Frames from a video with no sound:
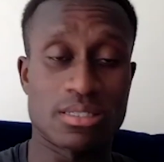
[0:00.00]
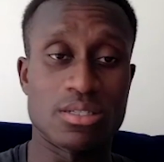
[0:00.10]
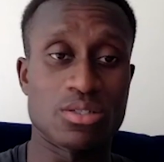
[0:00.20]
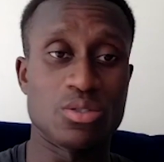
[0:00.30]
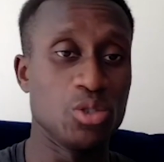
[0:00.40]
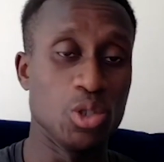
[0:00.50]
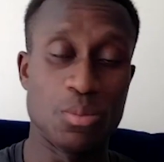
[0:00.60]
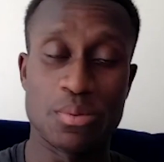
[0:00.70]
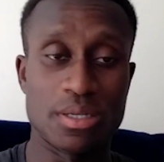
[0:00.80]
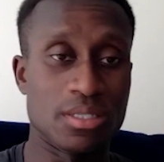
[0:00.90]
This
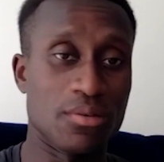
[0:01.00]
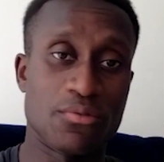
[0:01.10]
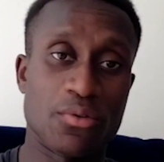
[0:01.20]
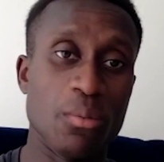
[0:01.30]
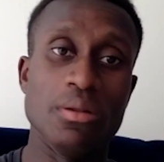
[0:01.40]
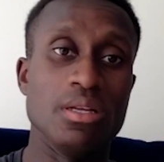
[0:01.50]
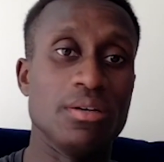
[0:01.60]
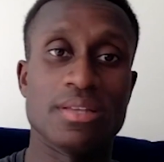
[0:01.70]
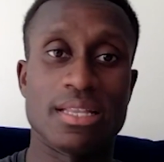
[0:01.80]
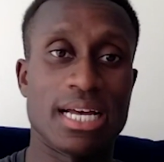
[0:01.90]
group is in full
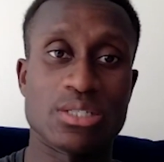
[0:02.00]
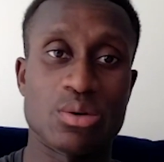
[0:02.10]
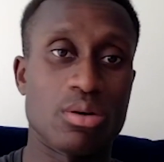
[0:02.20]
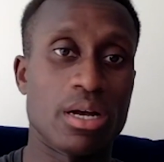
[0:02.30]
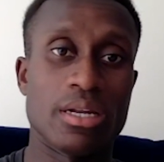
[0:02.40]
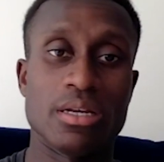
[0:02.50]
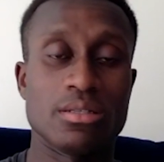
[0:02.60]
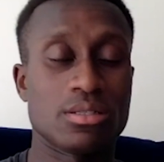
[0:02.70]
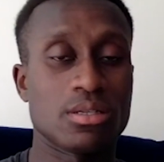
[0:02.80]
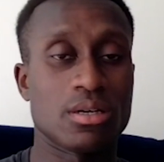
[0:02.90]
belief that that's where we're headed.
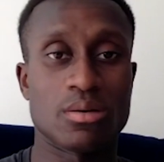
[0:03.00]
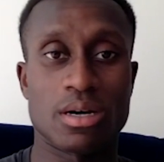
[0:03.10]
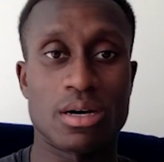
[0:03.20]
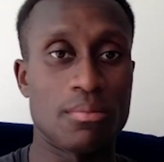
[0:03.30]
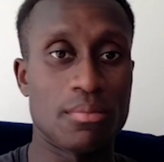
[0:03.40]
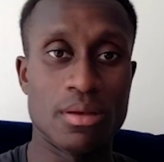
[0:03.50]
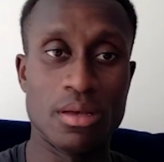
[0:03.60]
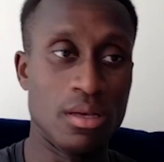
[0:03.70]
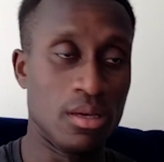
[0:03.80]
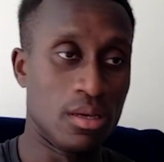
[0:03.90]
So
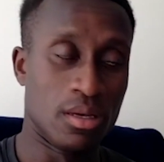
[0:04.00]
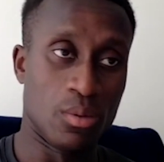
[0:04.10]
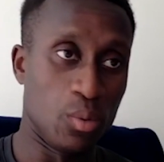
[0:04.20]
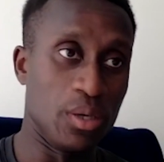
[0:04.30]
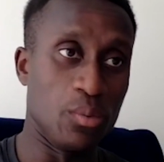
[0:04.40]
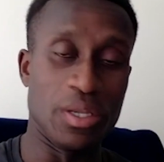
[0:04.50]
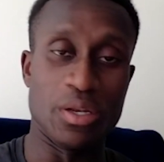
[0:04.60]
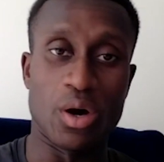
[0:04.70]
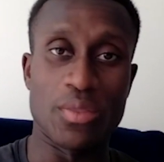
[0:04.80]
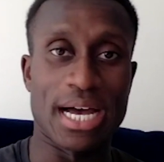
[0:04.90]
we
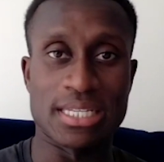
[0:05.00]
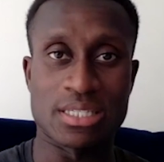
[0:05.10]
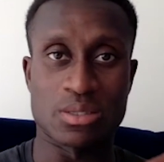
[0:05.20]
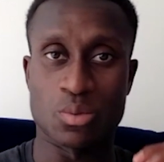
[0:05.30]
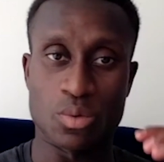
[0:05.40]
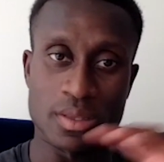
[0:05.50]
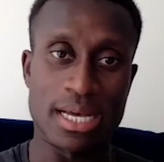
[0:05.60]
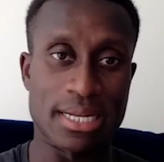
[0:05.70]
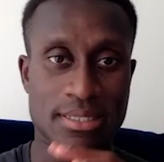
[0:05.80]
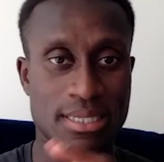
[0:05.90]
know that's
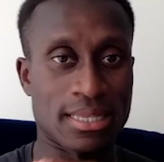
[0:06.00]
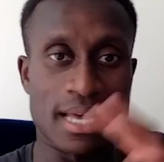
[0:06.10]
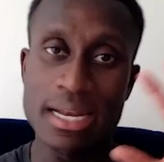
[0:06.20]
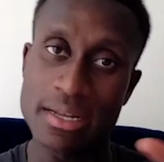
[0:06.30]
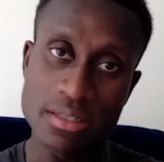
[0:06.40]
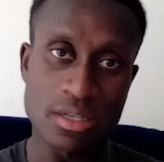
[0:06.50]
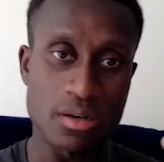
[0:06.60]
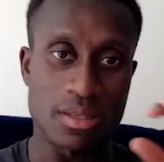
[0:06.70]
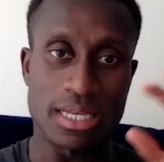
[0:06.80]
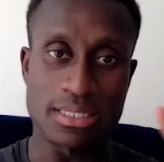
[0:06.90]
at the end of the
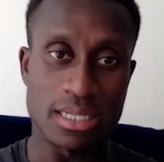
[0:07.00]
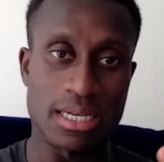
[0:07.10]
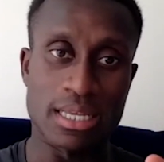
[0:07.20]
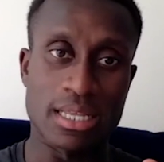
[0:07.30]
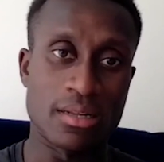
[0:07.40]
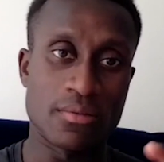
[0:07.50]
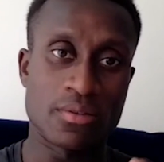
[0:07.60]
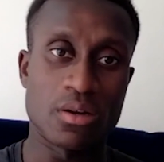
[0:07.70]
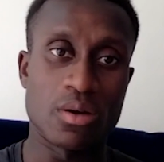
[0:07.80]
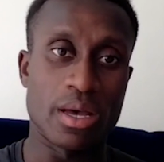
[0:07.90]
tunnel, and that's a light at the end of the
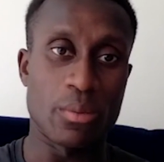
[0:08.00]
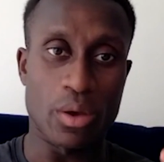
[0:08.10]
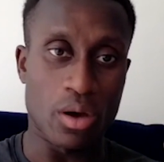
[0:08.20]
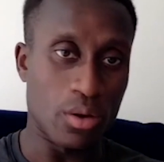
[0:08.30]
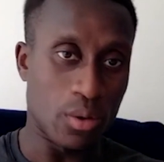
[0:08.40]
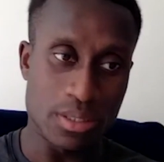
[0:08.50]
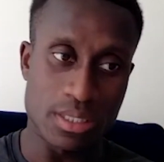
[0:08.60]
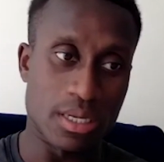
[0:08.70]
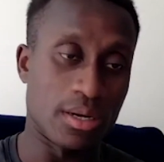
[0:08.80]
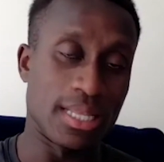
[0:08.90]
tunnel. And we all know it's
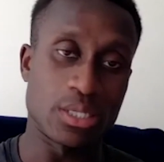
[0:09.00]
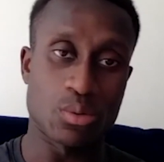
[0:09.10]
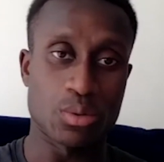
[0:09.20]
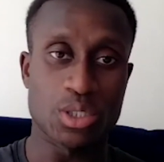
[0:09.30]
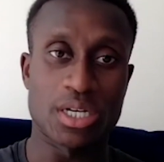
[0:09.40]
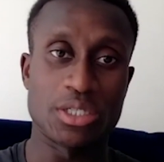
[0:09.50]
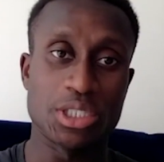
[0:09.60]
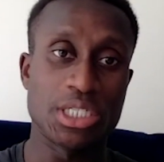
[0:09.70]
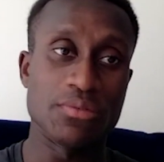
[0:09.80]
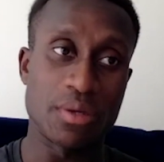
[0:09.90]
there, and that's what we're trying to
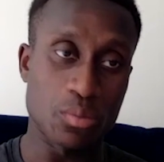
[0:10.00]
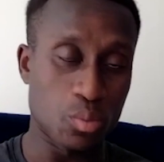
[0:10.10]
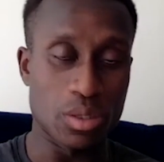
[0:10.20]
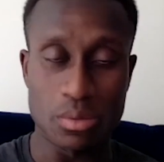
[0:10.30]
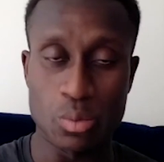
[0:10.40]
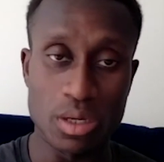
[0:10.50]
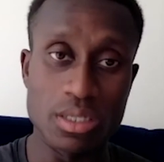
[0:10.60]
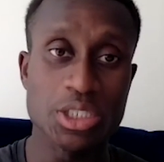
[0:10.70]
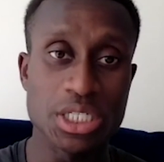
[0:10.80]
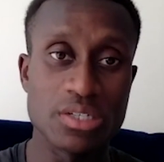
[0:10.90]
achieve, and we will
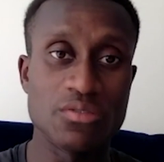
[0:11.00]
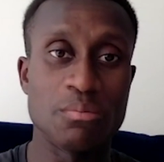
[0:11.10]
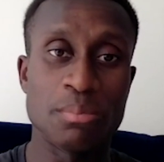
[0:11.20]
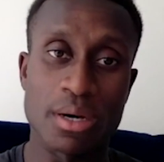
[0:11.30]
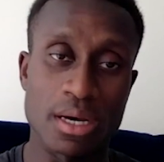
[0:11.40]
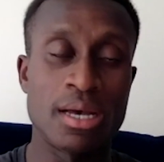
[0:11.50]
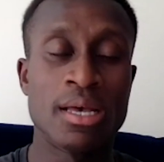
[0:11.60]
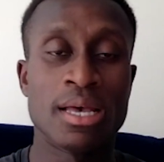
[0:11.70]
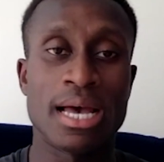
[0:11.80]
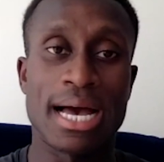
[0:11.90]
achieve. But
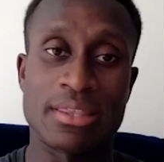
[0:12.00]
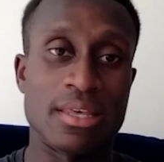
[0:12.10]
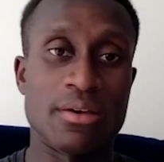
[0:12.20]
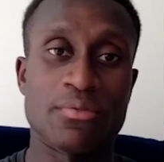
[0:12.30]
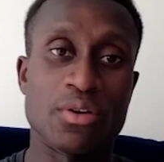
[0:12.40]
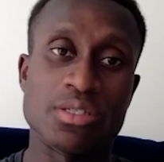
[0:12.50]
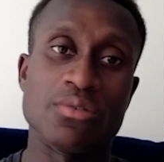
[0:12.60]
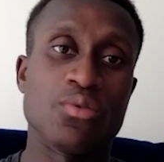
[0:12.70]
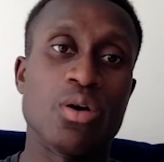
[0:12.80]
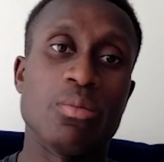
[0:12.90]
I think first
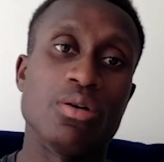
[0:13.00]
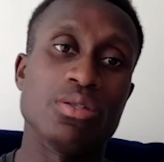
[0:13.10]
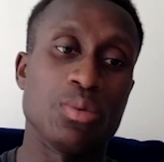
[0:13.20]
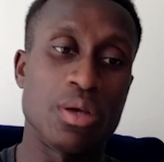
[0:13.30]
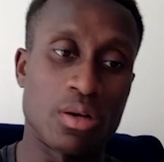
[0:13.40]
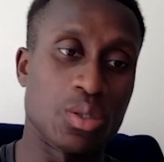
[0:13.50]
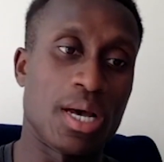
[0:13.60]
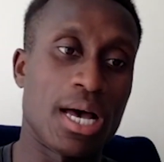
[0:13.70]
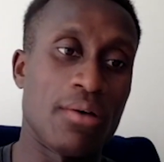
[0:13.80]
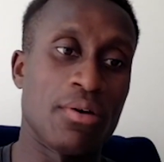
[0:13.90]
and foremost, we also
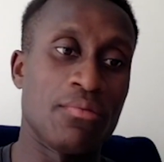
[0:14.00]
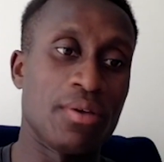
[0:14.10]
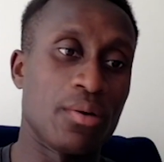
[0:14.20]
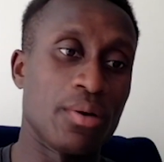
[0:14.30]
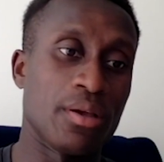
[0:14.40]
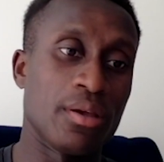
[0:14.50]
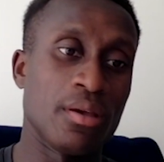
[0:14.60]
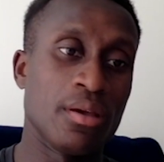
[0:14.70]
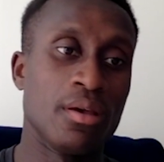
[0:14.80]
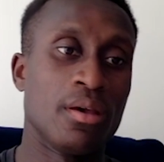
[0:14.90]
have a very